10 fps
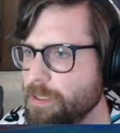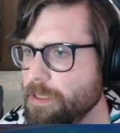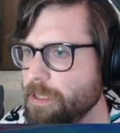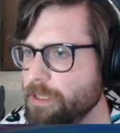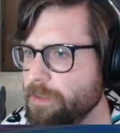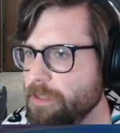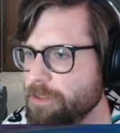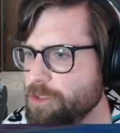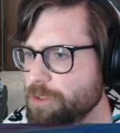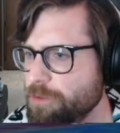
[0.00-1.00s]
Now that I've got the
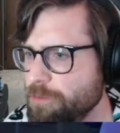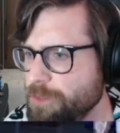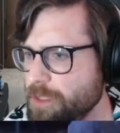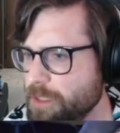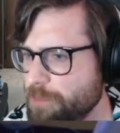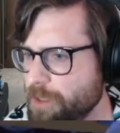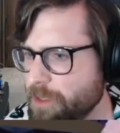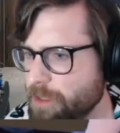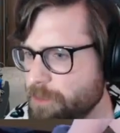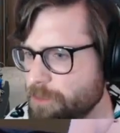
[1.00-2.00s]
Trick Room set up, I think
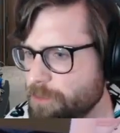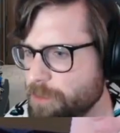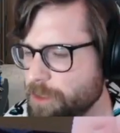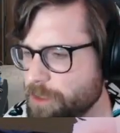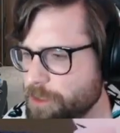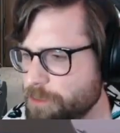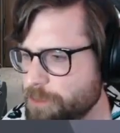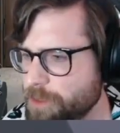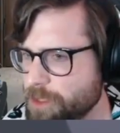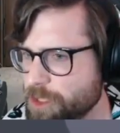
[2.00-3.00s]
I'm in a really good
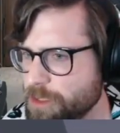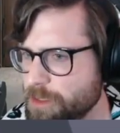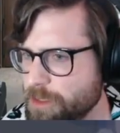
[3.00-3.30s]
position.